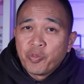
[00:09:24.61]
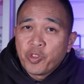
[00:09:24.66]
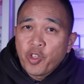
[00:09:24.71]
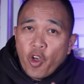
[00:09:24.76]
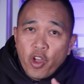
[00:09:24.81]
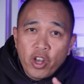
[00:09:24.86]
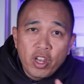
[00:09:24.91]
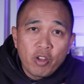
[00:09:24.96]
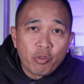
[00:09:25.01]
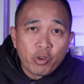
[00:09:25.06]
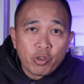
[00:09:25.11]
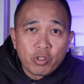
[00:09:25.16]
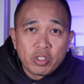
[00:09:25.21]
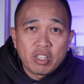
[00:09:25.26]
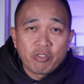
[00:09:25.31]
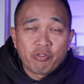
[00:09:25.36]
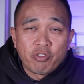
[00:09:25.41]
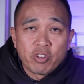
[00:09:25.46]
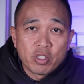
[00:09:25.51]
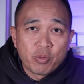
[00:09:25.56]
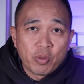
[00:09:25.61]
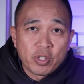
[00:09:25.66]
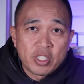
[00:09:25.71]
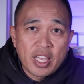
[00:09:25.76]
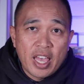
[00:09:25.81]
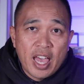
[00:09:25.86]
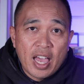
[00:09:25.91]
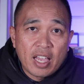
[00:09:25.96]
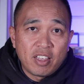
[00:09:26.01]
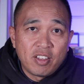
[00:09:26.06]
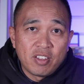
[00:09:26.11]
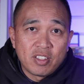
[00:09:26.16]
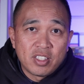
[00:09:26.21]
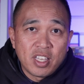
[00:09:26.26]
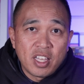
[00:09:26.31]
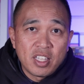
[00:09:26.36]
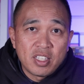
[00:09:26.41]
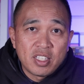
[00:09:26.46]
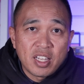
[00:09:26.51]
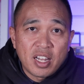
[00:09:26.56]
The only real difference was the
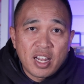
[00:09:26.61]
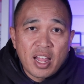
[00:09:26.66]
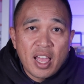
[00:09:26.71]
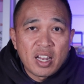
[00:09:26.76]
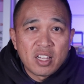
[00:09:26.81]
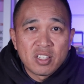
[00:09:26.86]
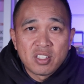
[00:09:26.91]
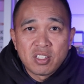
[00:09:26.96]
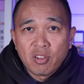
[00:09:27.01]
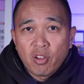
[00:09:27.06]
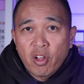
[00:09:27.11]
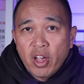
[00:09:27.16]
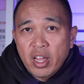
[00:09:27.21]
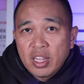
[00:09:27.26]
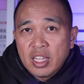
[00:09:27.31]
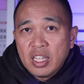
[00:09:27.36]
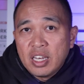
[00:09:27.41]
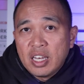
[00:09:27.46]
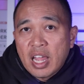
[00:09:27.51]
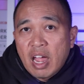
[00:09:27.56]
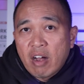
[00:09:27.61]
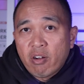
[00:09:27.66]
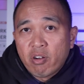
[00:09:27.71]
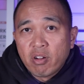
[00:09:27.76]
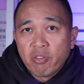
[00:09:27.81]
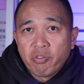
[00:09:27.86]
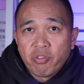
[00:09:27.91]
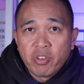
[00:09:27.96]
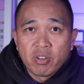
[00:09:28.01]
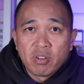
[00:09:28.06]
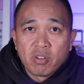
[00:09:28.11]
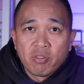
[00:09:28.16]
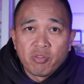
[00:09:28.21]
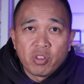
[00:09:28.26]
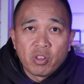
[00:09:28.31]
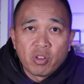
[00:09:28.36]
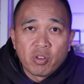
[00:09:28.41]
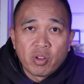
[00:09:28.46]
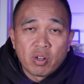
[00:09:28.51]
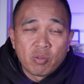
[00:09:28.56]
AcuSense and it had a slightly narrower field of
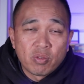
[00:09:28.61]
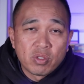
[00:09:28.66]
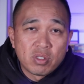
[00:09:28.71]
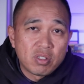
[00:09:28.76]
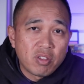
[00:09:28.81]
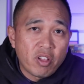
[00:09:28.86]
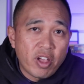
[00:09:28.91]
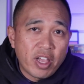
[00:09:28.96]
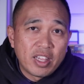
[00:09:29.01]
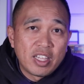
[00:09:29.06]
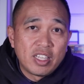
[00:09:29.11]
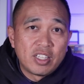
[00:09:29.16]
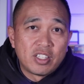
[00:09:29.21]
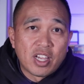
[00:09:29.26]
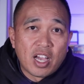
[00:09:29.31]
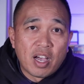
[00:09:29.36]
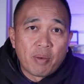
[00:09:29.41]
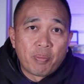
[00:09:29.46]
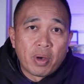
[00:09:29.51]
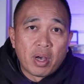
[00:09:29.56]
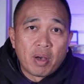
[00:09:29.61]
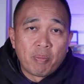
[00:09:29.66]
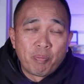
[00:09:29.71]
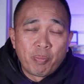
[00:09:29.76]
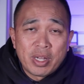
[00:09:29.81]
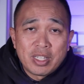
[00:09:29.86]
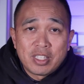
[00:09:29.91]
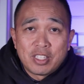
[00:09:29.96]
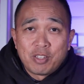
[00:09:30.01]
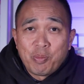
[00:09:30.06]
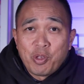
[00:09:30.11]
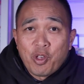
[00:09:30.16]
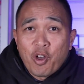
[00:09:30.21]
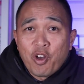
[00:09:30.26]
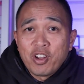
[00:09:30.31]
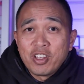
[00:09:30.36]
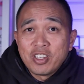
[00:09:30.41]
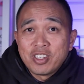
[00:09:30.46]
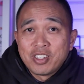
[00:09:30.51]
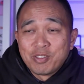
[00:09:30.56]
view and it was slightly sharper, but to be
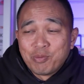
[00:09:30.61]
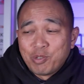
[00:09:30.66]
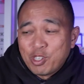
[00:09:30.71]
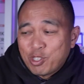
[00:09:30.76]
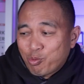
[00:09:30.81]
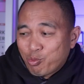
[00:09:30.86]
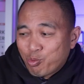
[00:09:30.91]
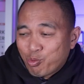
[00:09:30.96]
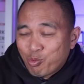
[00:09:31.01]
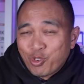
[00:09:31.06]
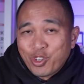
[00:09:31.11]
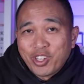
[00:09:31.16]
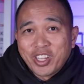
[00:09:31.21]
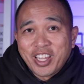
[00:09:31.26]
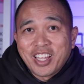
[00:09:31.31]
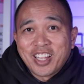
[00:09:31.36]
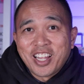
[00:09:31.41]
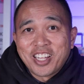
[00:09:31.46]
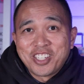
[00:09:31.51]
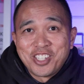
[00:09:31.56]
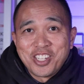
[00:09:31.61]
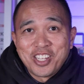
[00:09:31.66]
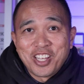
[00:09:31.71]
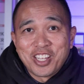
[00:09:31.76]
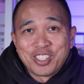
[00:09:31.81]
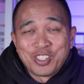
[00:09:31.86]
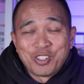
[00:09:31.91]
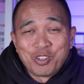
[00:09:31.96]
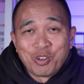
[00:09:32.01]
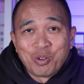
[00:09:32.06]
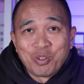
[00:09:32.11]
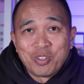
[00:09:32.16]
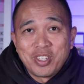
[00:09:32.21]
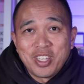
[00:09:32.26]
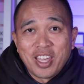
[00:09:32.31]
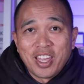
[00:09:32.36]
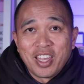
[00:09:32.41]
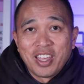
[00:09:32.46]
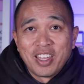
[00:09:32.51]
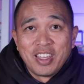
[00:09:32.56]
honest, just really clutching at straws
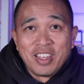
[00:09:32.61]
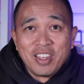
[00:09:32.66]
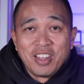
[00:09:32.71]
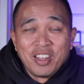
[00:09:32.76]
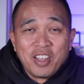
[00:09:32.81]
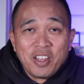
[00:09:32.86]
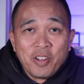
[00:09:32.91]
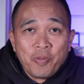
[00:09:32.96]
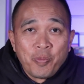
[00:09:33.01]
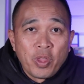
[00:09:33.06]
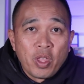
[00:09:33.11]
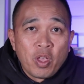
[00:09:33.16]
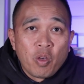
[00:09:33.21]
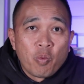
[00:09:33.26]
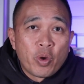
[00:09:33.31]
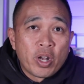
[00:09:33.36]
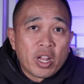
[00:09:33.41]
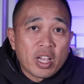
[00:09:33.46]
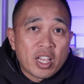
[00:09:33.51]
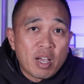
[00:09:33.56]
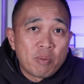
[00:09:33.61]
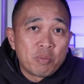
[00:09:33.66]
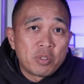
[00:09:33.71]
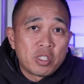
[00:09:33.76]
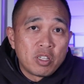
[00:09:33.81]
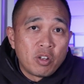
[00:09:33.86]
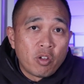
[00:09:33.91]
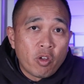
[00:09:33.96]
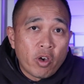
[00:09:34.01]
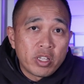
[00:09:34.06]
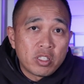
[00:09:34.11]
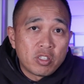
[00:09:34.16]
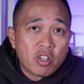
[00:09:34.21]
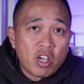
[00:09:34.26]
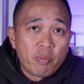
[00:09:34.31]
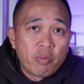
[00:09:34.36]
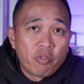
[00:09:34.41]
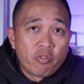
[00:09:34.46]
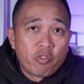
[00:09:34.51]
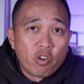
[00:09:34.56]
here. When it comes to
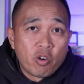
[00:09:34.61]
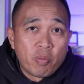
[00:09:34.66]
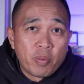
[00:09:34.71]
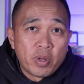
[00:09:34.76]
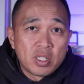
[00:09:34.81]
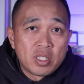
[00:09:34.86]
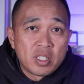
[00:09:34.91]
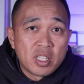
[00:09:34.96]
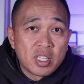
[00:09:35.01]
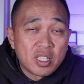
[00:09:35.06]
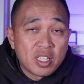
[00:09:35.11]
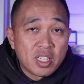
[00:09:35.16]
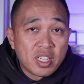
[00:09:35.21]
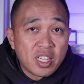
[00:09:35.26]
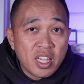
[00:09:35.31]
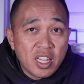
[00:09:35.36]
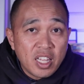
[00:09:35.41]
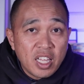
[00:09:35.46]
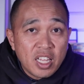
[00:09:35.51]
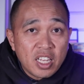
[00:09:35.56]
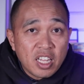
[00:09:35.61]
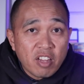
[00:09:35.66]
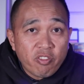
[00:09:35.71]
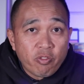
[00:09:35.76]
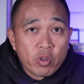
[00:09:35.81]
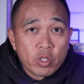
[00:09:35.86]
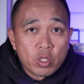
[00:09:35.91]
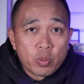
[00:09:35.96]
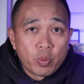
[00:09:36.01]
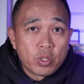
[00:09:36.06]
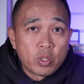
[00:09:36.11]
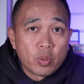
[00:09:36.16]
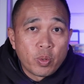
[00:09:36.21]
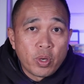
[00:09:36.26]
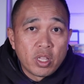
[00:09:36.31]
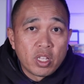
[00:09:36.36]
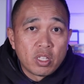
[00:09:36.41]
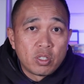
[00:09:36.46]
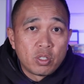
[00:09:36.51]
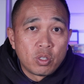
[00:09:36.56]
nighttime performance, there's clearly a difference
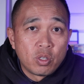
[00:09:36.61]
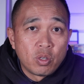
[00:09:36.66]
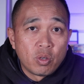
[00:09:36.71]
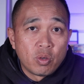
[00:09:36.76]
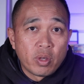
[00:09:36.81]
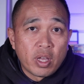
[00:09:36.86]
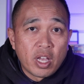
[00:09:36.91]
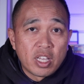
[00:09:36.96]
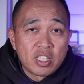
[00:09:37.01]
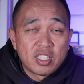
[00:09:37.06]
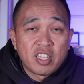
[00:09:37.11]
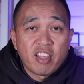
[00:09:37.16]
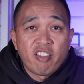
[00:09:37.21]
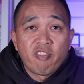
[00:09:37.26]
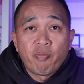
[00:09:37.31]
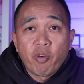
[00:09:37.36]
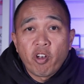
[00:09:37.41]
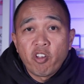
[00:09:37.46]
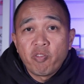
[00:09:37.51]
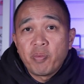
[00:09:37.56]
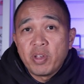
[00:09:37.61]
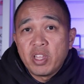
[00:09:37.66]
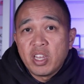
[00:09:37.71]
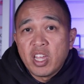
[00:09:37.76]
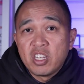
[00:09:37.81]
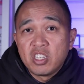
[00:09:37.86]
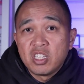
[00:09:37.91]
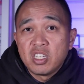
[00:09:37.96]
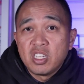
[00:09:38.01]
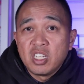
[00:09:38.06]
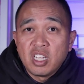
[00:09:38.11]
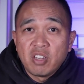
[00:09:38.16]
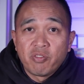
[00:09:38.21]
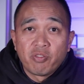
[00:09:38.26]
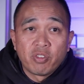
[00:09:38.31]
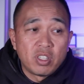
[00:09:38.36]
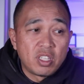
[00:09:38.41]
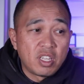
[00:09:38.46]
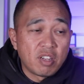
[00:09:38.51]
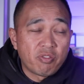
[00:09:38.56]
between the two as they've both been engineered
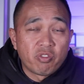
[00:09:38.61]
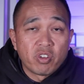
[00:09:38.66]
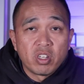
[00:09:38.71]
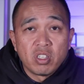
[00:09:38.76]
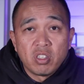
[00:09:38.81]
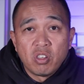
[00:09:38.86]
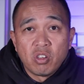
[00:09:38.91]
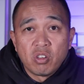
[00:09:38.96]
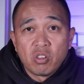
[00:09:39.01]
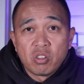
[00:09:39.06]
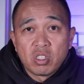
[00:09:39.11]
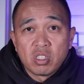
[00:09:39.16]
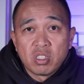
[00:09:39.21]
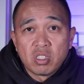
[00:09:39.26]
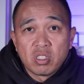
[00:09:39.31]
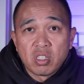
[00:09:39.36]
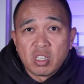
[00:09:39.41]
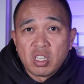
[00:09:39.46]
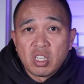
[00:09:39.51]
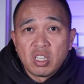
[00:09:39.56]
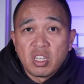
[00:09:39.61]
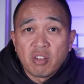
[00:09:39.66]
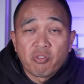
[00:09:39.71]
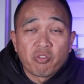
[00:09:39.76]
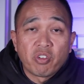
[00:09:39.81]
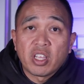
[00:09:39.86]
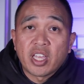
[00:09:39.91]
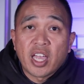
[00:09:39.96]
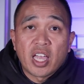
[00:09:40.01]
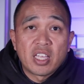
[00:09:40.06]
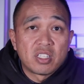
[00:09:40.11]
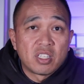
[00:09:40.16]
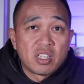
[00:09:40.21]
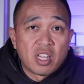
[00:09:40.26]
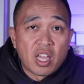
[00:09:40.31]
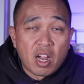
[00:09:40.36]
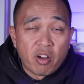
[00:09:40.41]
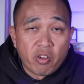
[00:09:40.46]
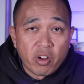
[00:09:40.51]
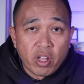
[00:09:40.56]
for different uses and different case
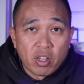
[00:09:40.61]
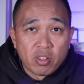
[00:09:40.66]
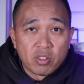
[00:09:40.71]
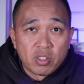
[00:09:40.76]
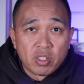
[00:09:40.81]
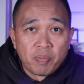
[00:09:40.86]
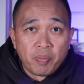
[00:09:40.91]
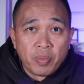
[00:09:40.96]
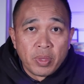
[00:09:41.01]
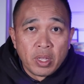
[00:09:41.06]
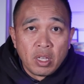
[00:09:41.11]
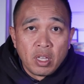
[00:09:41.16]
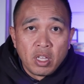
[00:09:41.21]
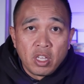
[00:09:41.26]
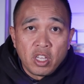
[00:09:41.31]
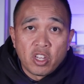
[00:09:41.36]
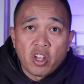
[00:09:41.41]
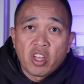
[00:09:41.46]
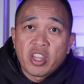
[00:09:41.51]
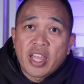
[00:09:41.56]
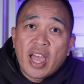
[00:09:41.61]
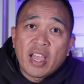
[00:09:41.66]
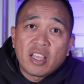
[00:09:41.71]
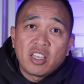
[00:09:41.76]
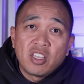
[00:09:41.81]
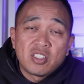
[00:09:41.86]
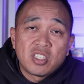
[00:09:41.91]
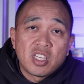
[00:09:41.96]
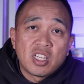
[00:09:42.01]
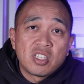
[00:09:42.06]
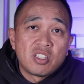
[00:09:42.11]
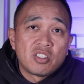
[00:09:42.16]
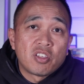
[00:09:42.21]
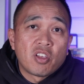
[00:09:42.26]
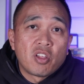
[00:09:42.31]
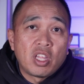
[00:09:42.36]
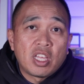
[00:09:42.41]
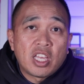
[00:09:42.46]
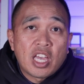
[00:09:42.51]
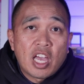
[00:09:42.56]
scenarios. You know, the AcuSense is
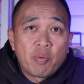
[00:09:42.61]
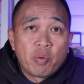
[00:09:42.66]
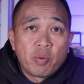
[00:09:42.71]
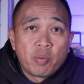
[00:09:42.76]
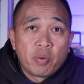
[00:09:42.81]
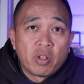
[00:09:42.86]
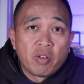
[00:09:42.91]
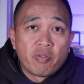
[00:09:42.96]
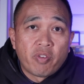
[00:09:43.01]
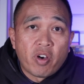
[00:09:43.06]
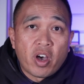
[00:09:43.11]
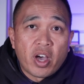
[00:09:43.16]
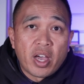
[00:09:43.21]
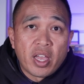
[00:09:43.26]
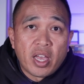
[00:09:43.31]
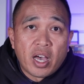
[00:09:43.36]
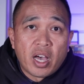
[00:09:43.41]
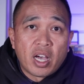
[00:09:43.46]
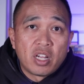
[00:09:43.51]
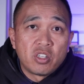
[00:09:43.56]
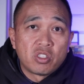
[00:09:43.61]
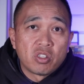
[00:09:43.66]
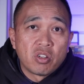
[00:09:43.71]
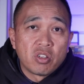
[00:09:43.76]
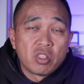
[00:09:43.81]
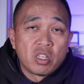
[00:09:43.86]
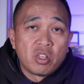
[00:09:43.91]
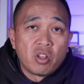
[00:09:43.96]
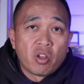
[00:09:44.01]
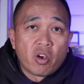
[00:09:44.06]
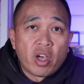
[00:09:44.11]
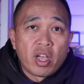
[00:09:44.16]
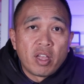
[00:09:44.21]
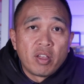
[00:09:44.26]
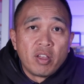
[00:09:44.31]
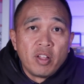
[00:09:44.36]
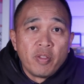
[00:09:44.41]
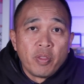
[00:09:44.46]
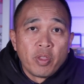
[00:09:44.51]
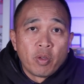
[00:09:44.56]
only capable of IR during the
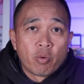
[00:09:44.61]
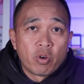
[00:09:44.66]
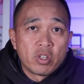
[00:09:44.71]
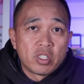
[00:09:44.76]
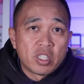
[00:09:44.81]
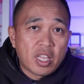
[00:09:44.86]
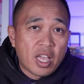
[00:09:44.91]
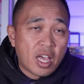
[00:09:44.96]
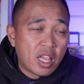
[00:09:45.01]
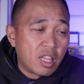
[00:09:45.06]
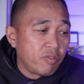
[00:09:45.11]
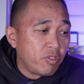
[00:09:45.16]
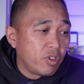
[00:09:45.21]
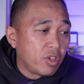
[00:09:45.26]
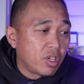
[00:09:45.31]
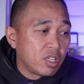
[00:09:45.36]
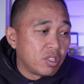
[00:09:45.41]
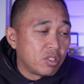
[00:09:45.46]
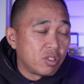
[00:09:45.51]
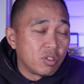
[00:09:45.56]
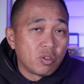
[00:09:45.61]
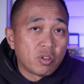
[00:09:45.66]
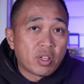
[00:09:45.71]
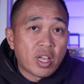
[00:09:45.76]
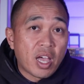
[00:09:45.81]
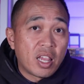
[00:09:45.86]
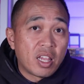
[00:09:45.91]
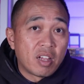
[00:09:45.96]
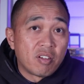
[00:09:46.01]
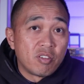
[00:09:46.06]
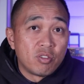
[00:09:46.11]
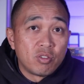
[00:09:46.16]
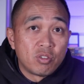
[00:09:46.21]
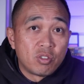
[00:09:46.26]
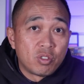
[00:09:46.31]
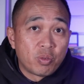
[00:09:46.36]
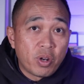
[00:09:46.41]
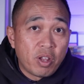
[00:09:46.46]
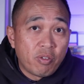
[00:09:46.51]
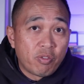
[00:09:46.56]
night, whereas the ColorVu can do color
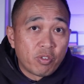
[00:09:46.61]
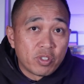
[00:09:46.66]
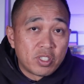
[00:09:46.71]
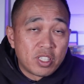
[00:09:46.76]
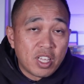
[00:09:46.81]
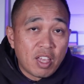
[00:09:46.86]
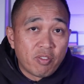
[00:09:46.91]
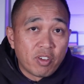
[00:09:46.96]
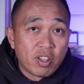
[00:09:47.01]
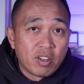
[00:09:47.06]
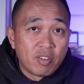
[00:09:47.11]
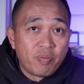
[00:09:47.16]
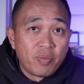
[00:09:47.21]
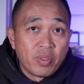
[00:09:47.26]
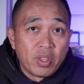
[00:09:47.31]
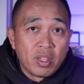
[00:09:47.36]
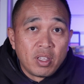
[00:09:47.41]
in 24 7. You